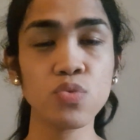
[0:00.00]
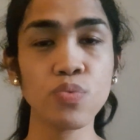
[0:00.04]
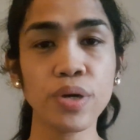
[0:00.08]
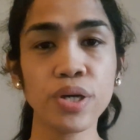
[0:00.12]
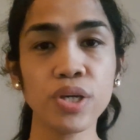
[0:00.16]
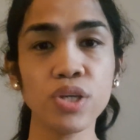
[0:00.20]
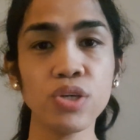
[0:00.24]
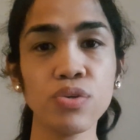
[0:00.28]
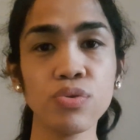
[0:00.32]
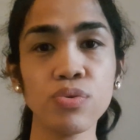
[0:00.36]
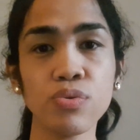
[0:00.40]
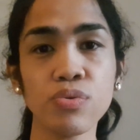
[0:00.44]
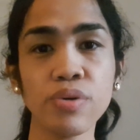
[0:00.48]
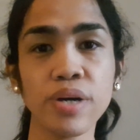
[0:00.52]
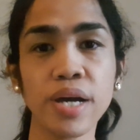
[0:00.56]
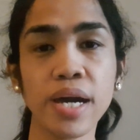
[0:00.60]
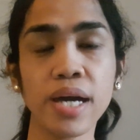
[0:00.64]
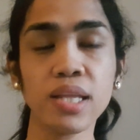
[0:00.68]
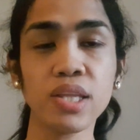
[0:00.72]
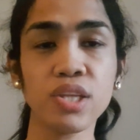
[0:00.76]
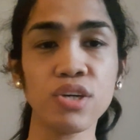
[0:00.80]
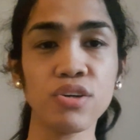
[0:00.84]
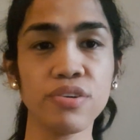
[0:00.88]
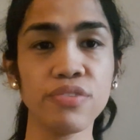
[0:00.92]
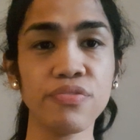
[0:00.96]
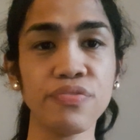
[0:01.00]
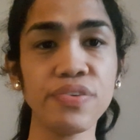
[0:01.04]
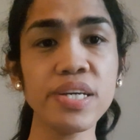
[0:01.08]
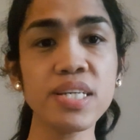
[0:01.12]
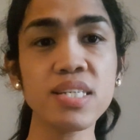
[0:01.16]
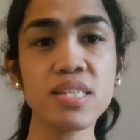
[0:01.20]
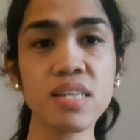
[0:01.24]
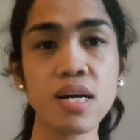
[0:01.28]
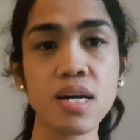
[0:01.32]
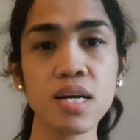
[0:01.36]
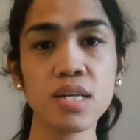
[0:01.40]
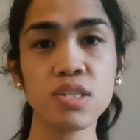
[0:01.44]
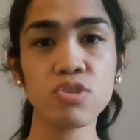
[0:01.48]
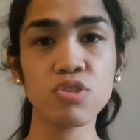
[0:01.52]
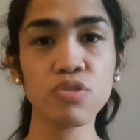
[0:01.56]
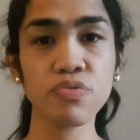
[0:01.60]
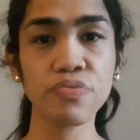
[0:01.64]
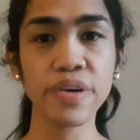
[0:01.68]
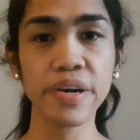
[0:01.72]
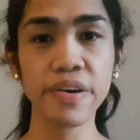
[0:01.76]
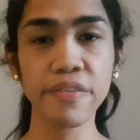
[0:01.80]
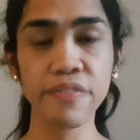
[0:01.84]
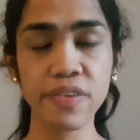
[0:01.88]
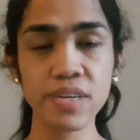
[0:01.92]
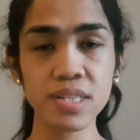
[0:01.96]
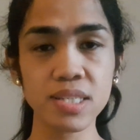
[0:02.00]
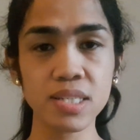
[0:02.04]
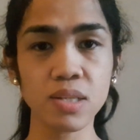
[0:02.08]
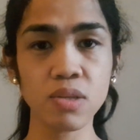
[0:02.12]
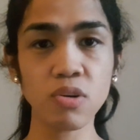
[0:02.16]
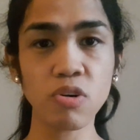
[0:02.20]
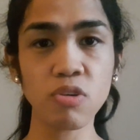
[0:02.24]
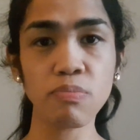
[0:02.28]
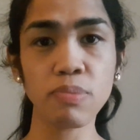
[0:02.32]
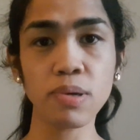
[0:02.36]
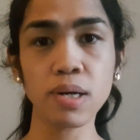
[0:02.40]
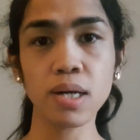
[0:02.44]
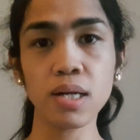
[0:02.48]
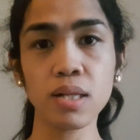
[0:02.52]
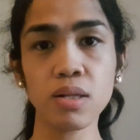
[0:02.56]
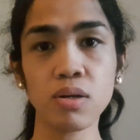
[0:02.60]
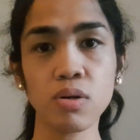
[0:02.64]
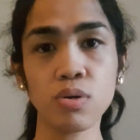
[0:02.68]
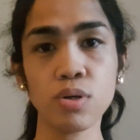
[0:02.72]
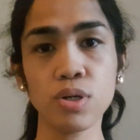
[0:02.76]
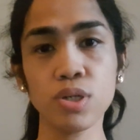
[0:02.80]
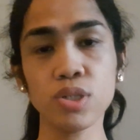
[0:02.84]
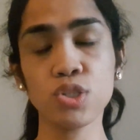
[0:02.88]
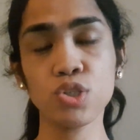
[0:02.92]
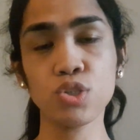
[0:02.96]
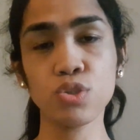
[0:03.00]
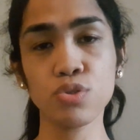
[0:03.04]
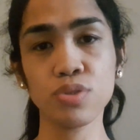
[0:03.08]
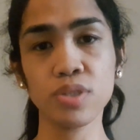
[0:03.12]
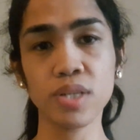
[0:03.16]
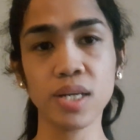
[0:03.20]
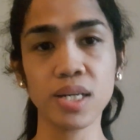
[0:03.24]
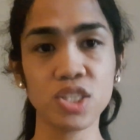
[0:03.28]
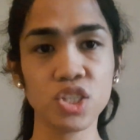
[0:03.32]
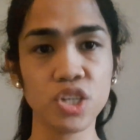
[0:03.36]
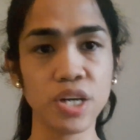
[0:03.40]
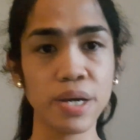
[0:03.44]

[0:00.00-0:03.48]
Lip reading: when you get your visa through VFS Global or through Dutch